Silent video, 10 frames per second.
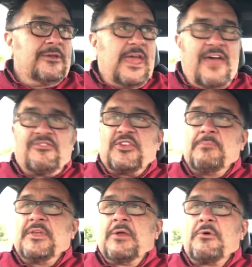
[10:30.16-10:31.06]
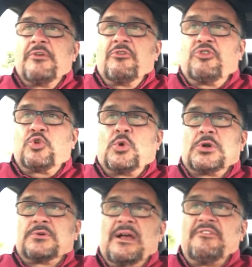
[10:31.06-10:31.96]
have something that I want to go squirt
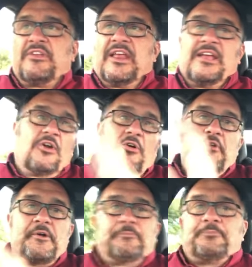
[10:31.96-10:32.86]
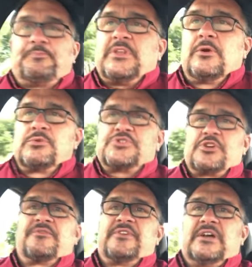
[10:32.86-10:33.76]
around in. I go and,
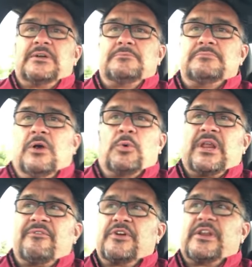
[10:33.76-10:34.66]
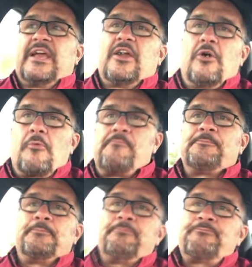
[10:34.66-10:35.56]
reserve a whatever and I go.
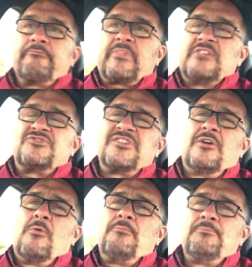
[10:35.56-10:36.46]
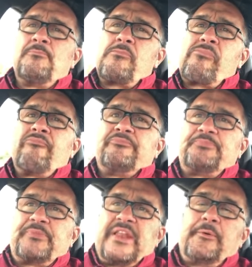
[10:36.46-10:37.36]
So,
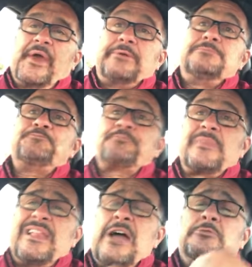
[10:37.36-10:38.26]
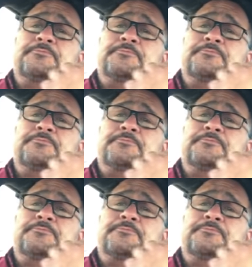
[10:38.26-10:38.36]
anyway, now